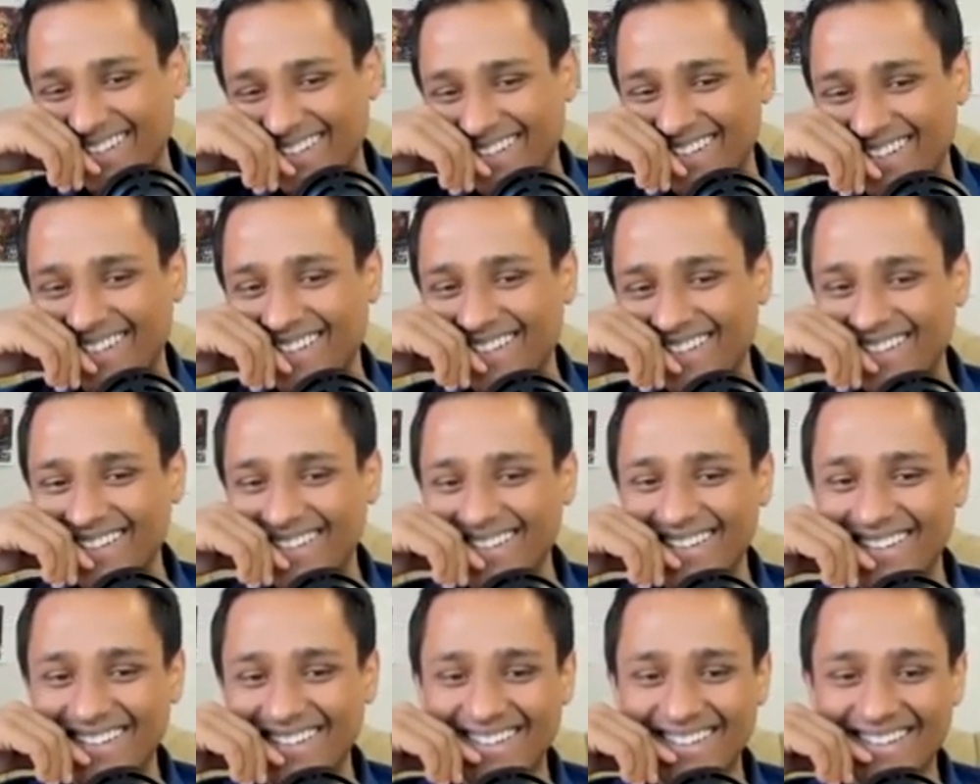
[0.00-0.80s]

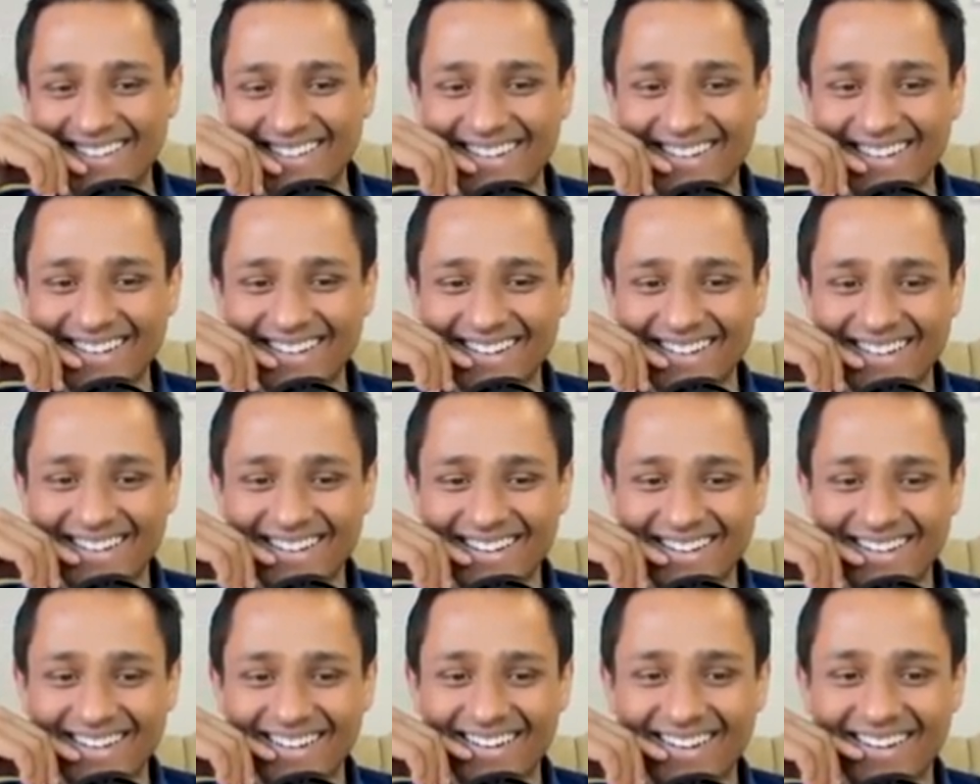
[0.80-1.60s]

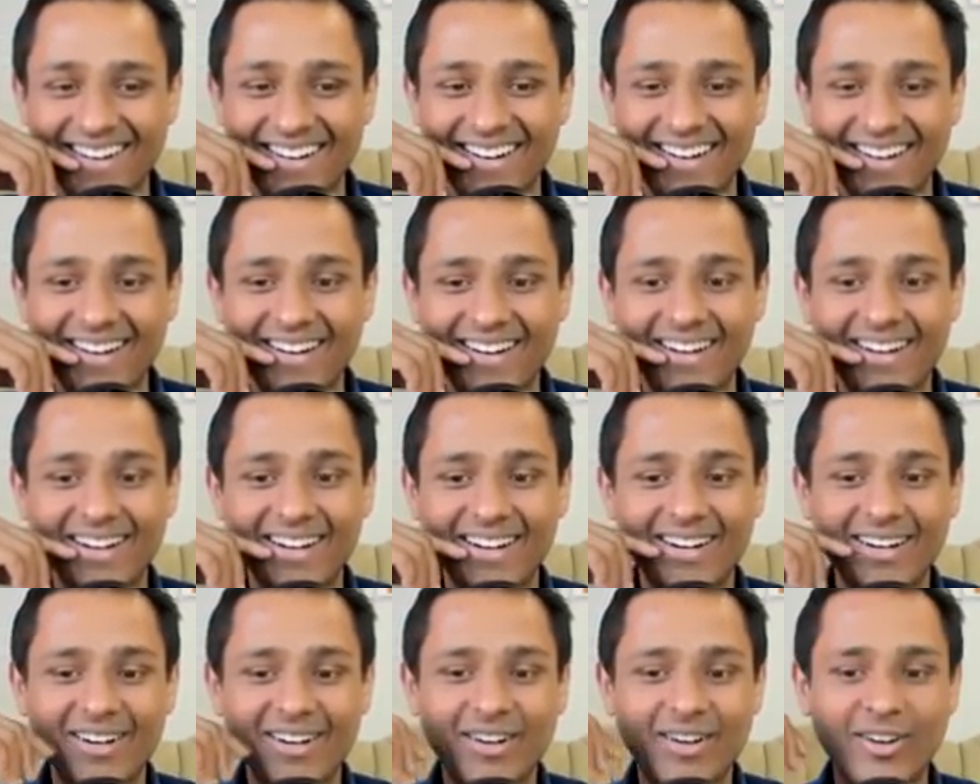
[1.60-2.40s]

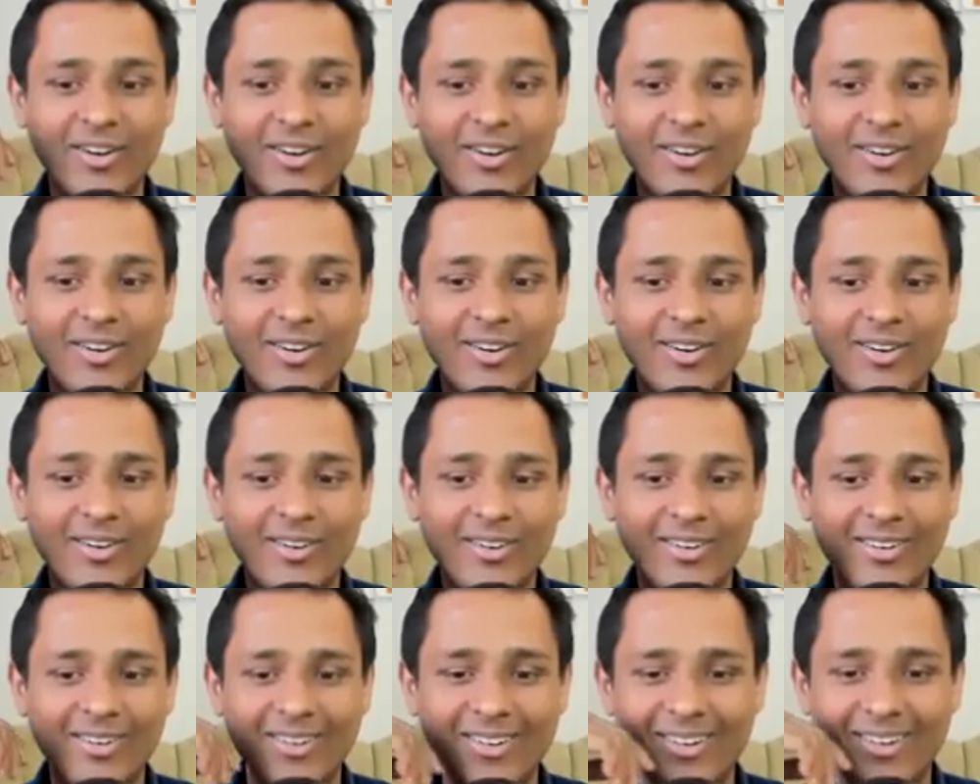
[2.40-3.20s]

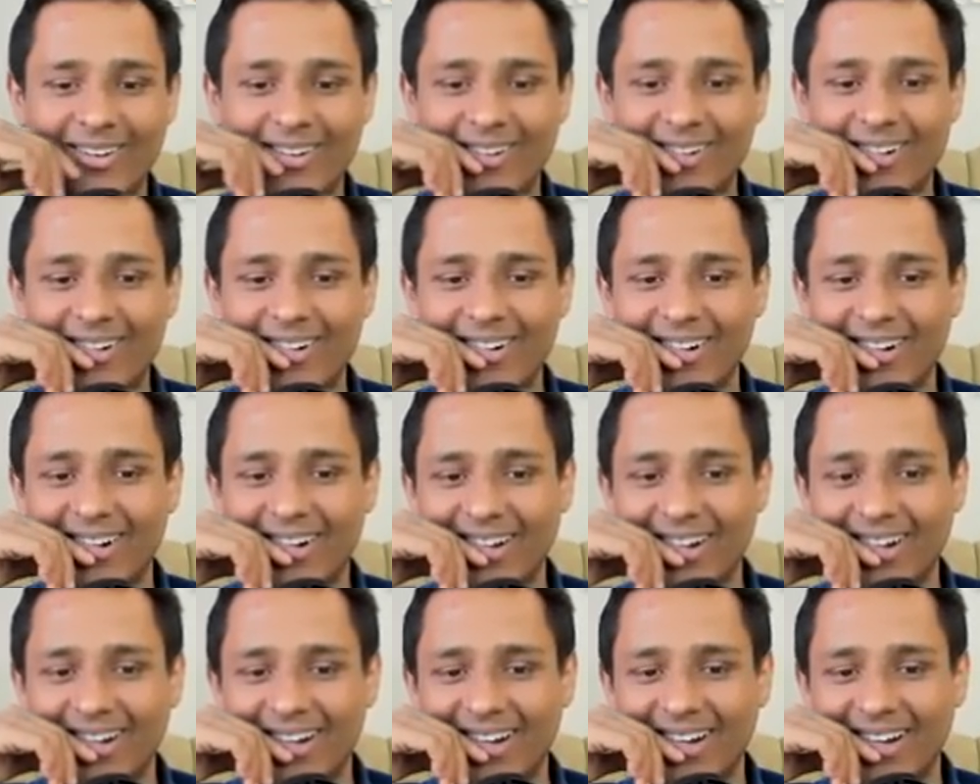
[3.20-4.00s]

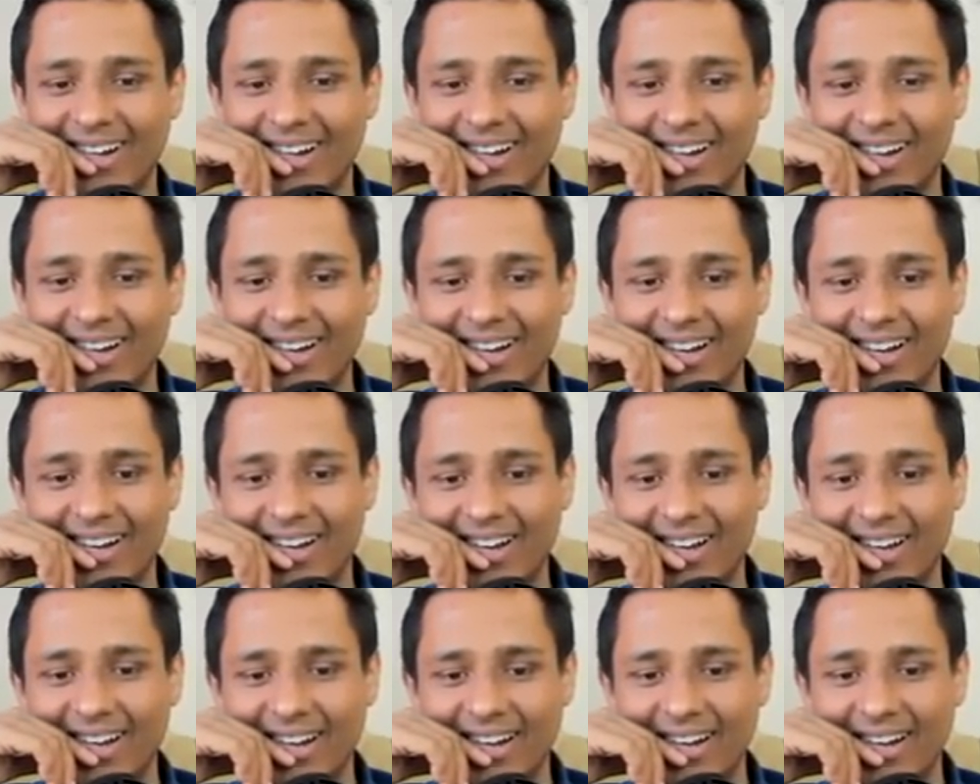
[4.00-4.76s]
This person isn't speaking.